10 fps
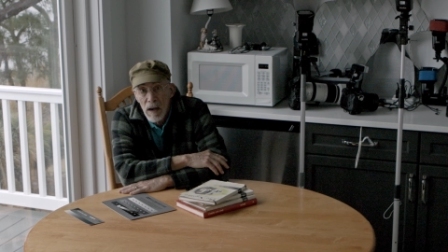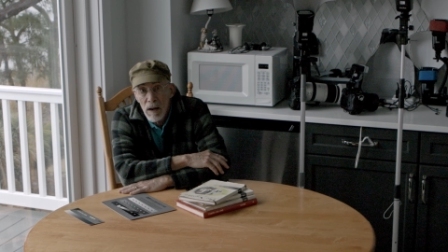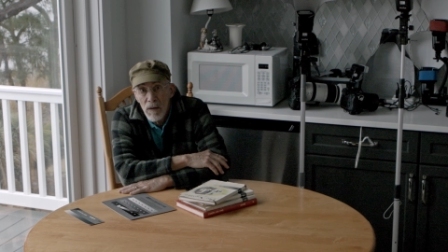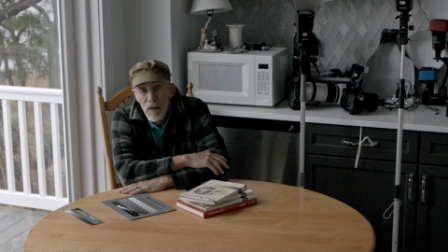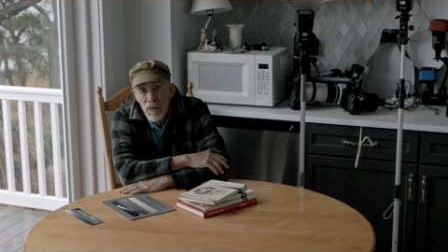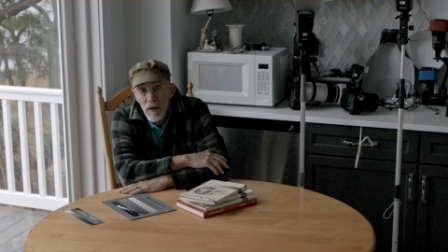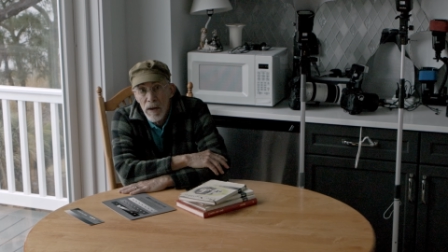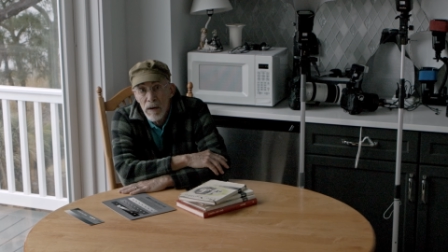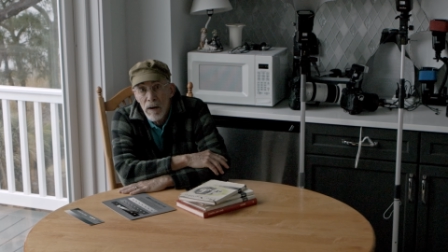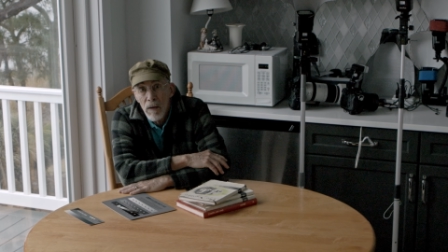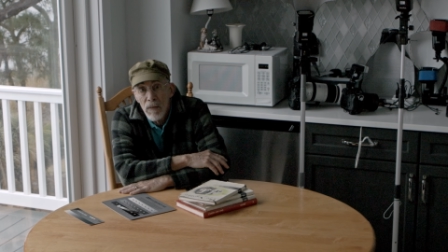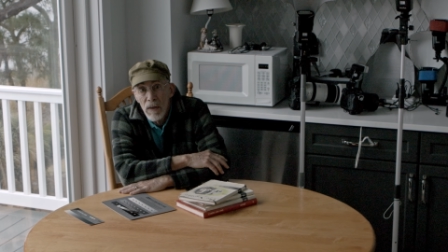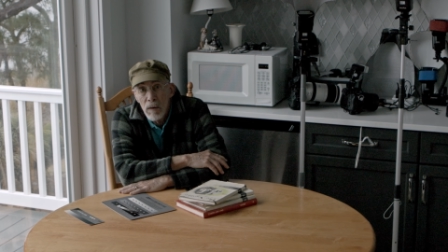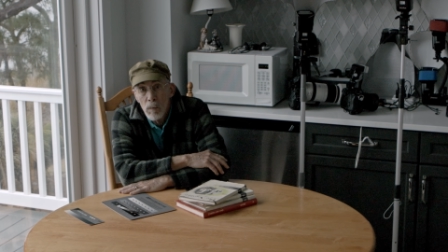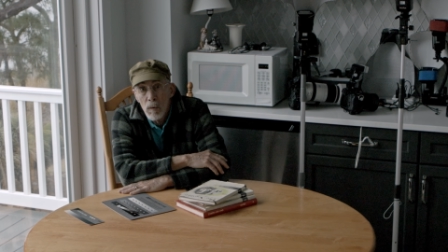and then
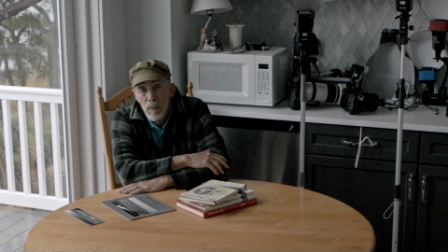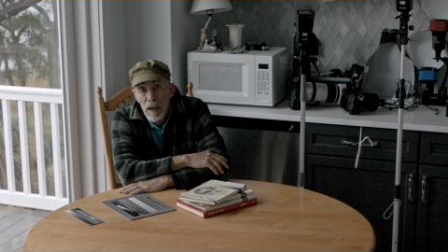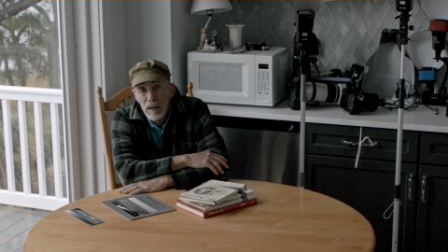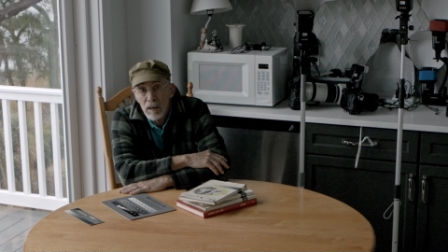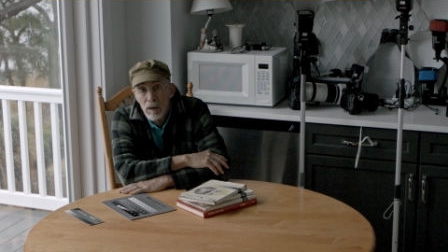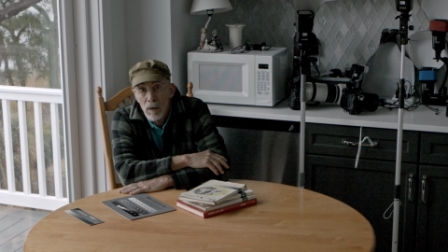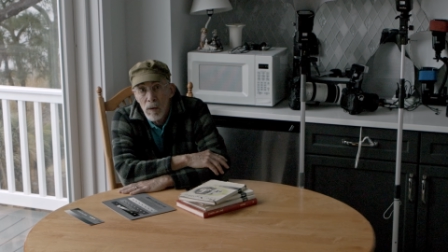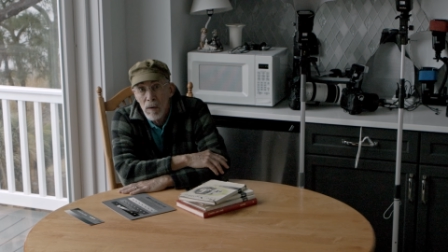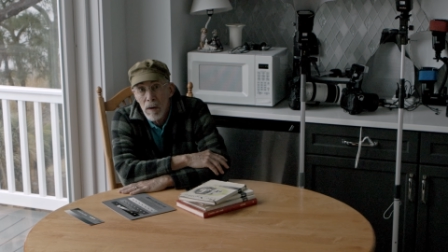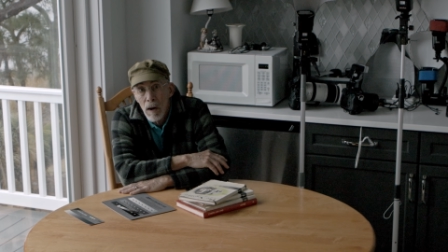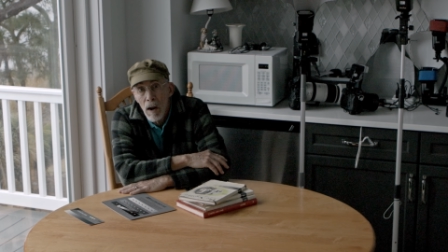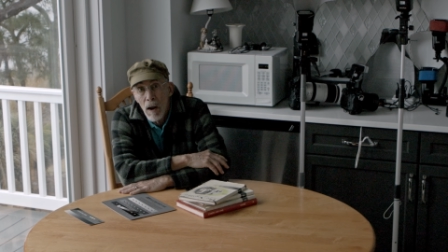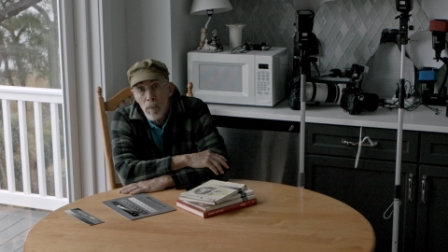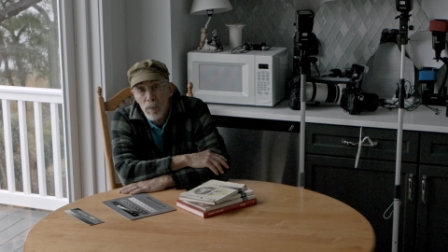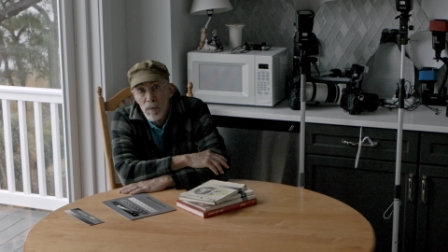they would make their
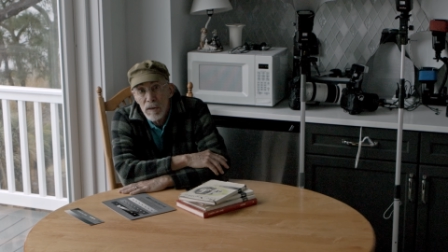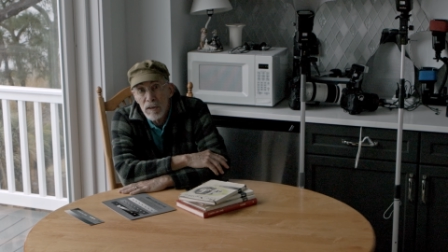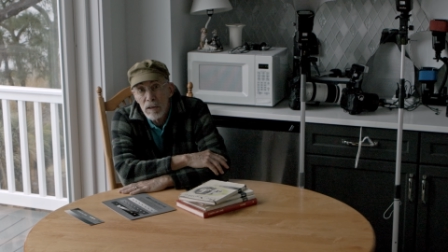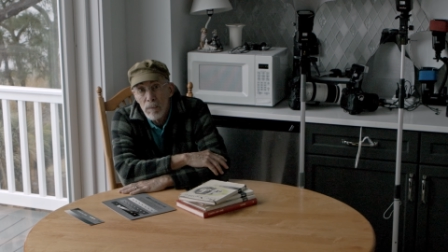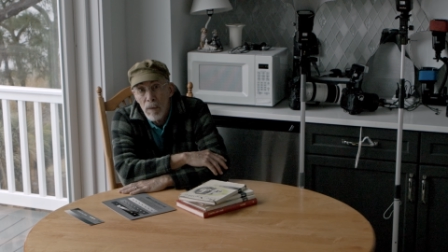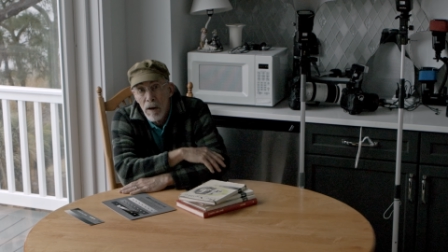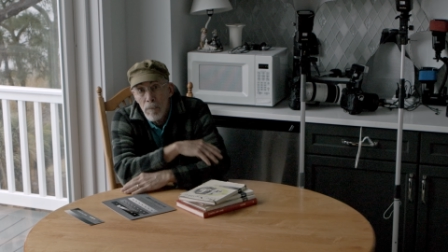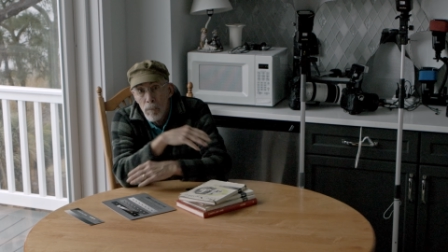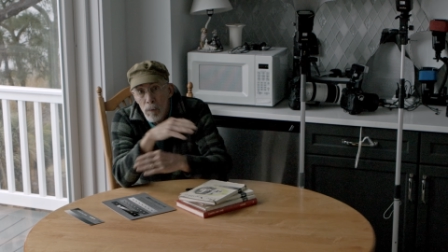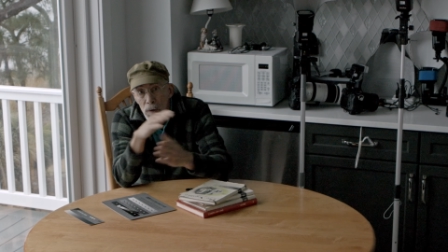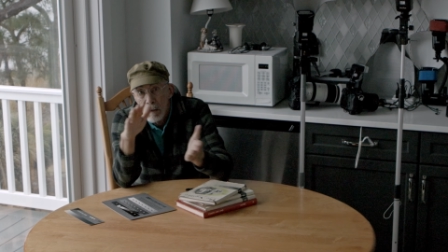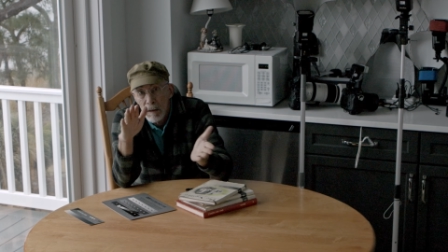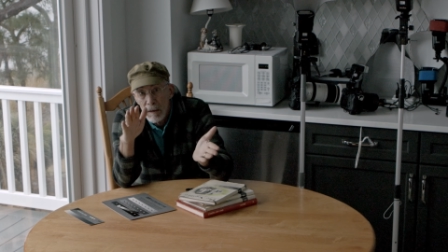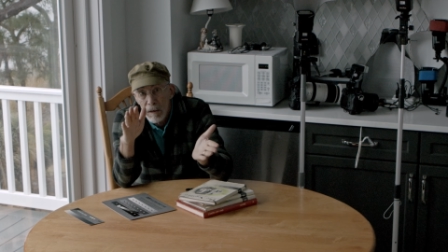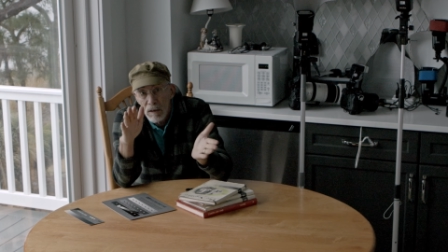prints by
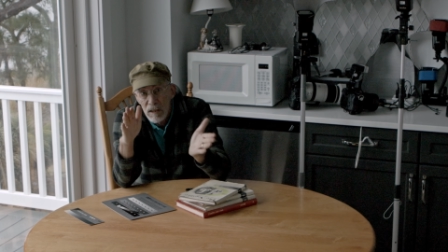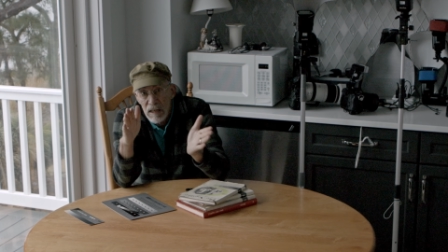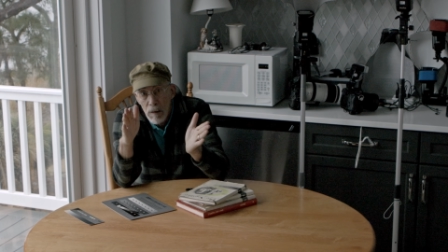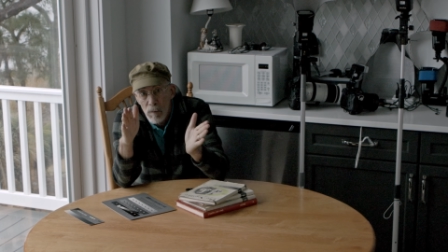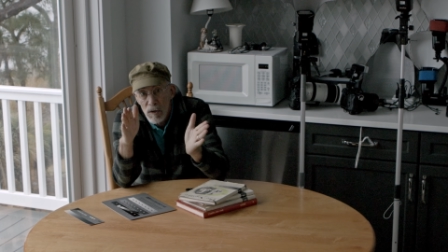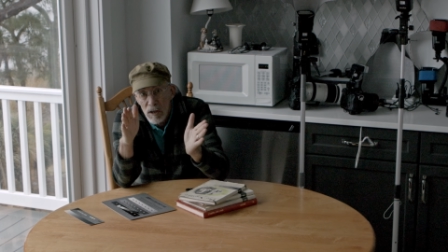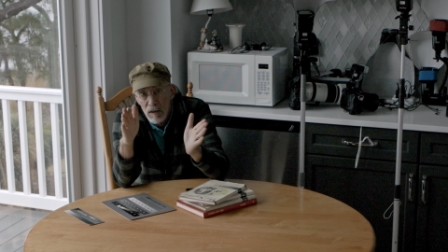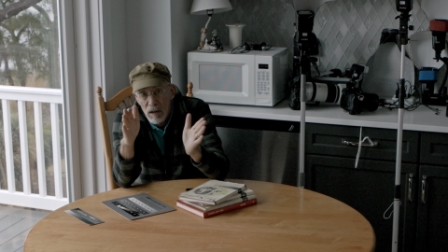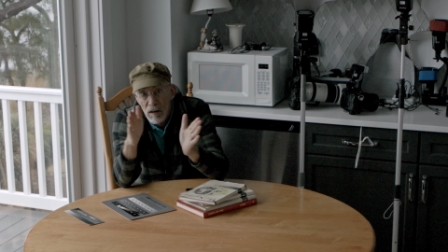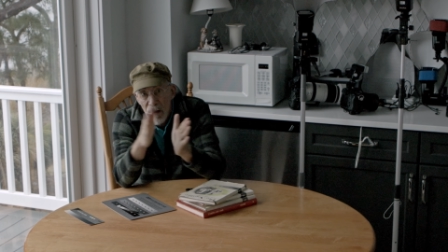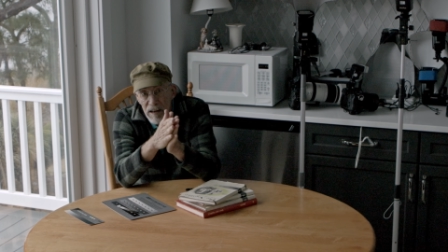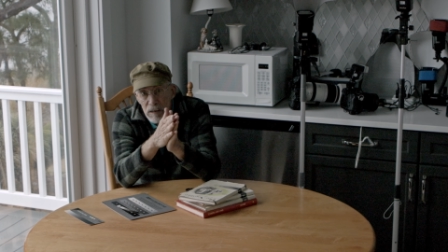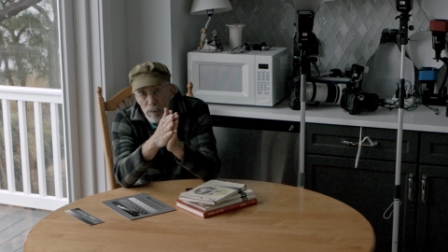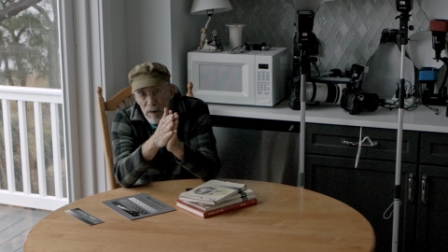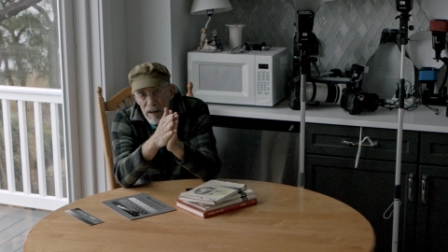sandwiching the
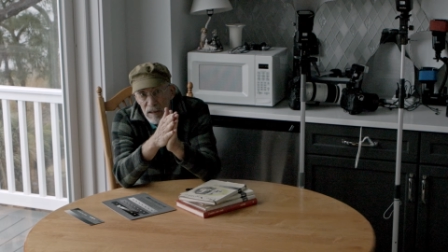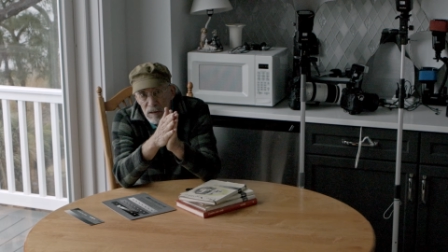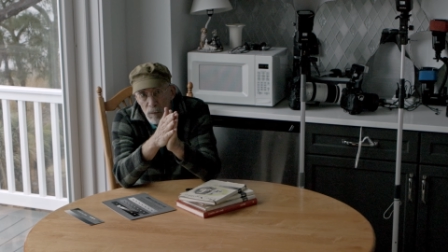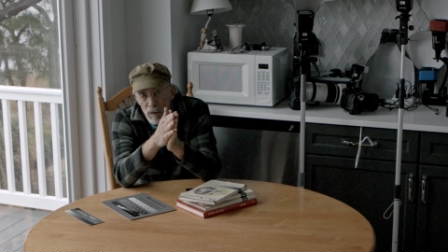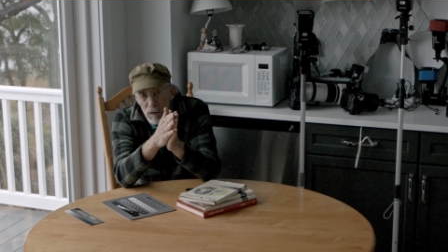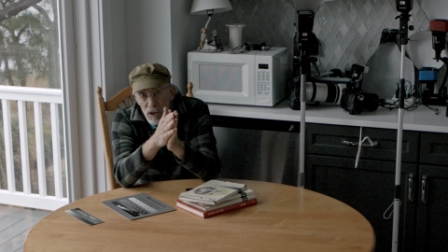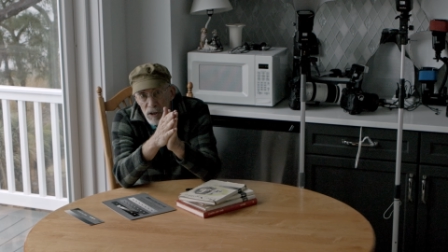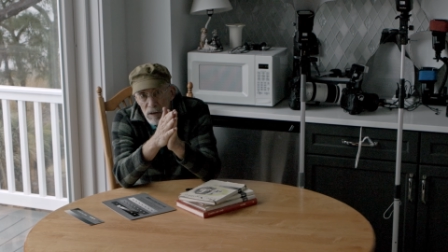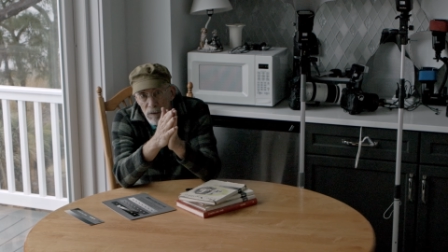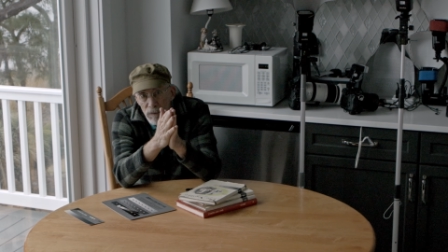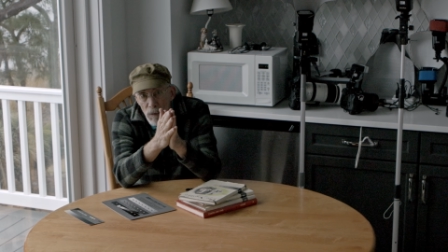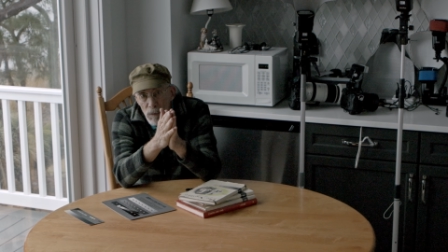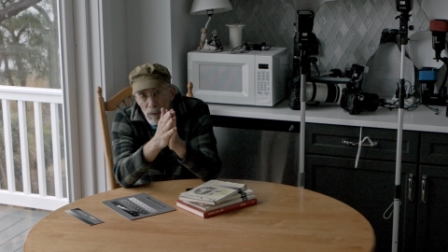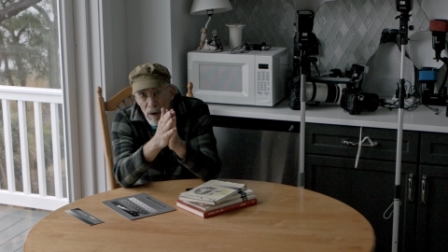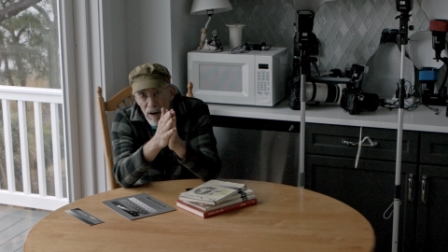glass plates with a sheet of
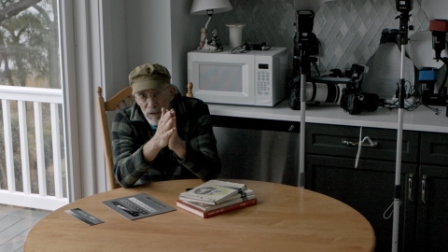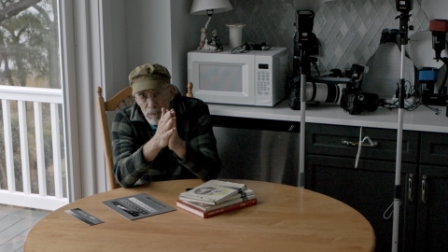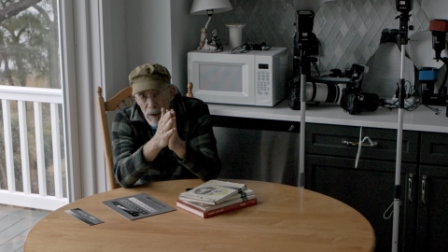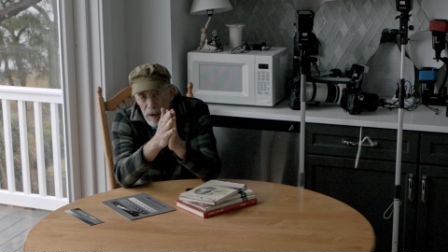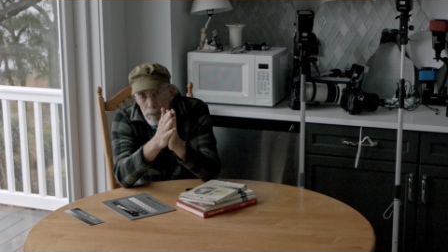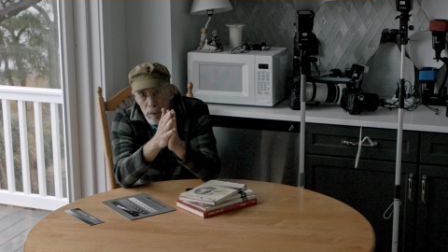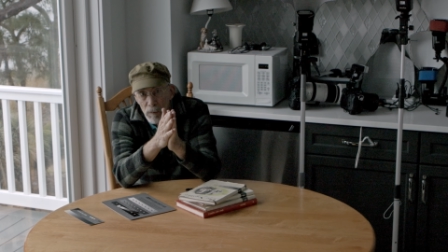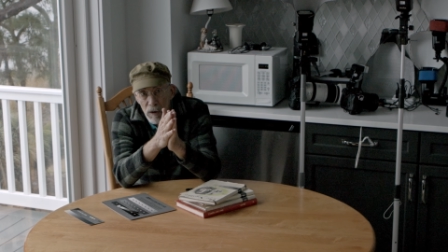photographic paper.